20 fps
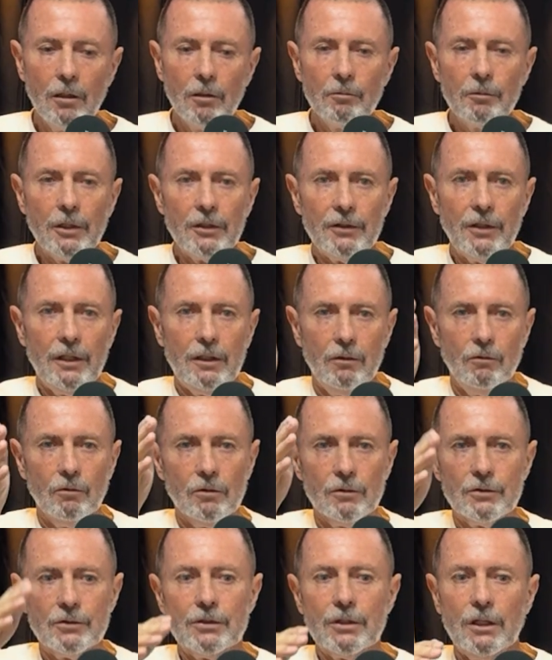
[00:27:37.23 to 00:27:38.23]
but then all
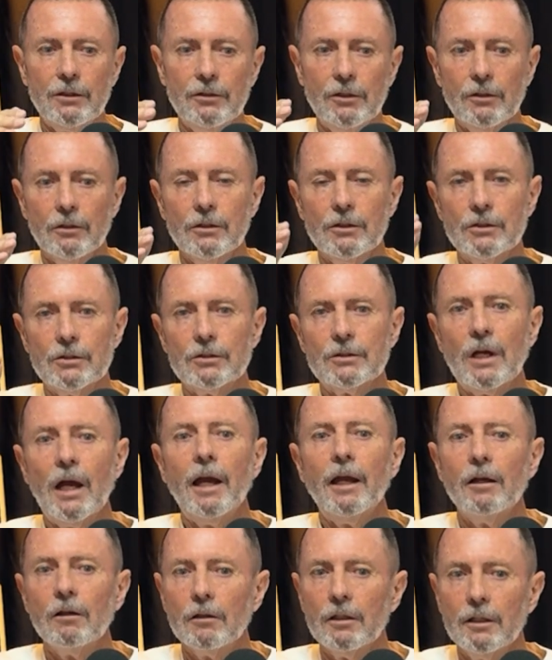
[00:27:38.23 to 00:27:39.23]
of a sudden you've got this
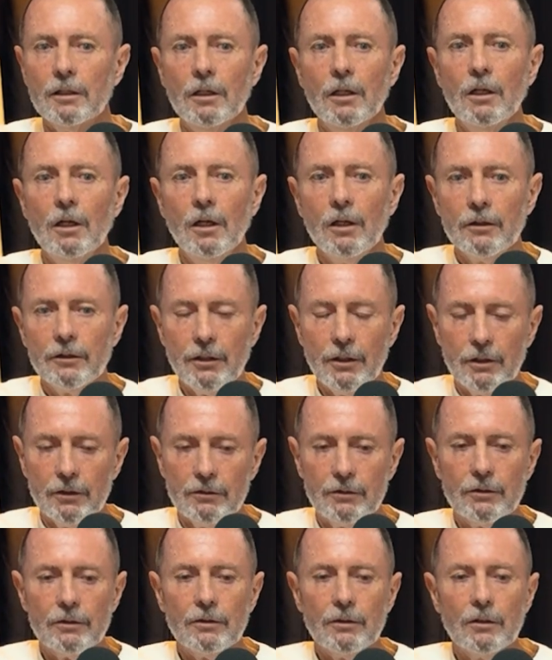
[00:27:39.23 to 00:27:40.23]
tail that your
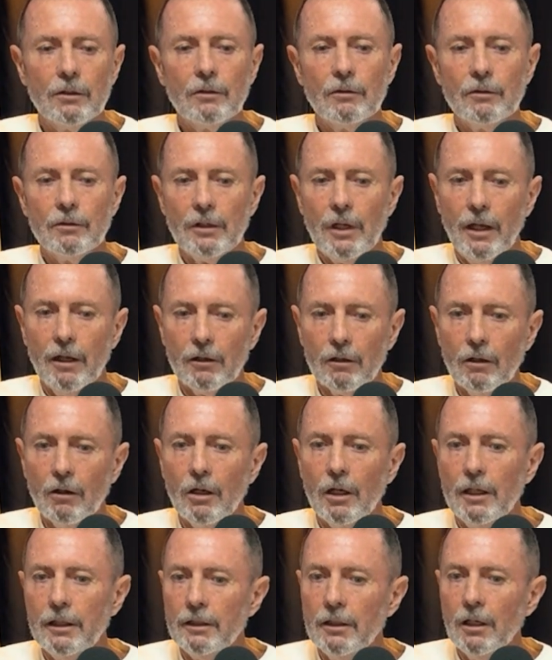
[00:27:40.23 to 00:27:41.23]

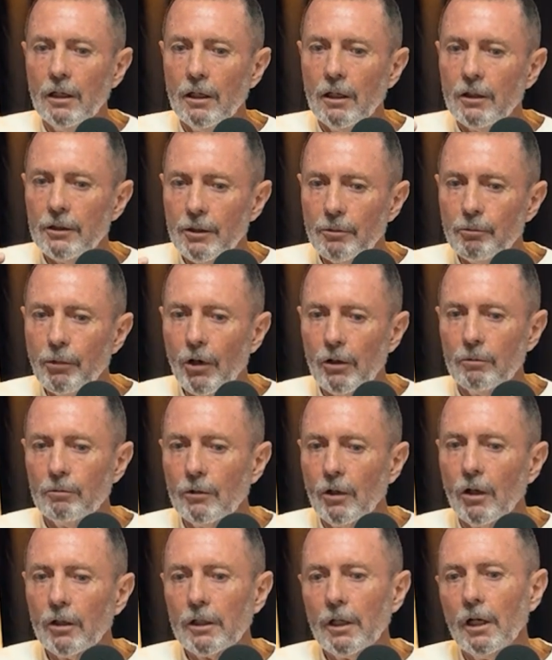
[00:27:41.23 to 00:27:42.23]
outline, your bottom
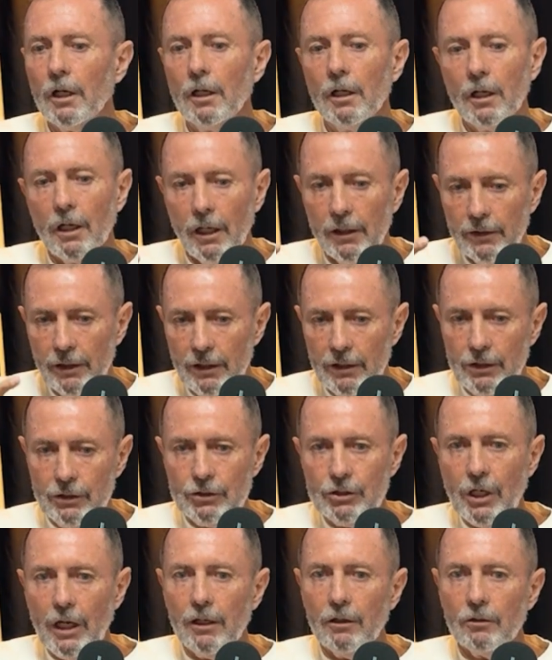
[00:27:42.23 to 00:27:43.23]
rocker, and then the
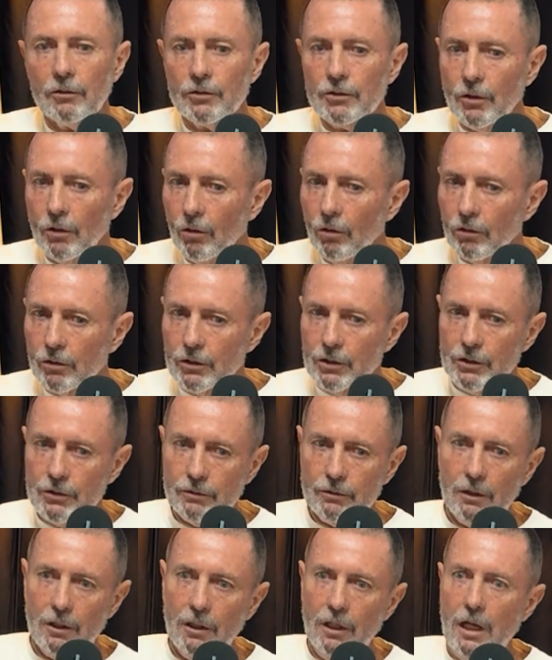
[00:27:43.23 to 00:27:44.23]
channels all
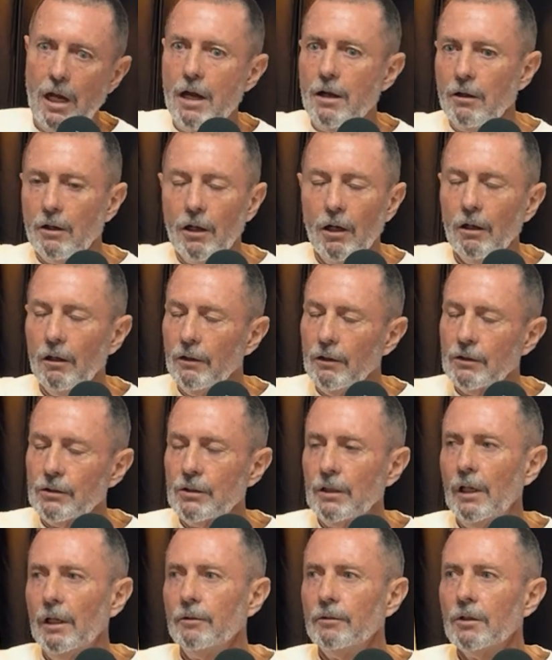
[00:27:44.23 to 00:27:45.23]
just letting go at the
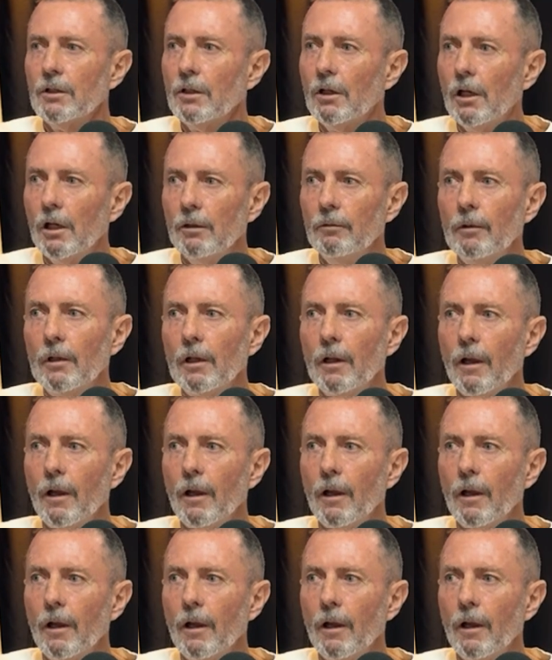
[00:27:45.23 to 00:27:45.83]
same time.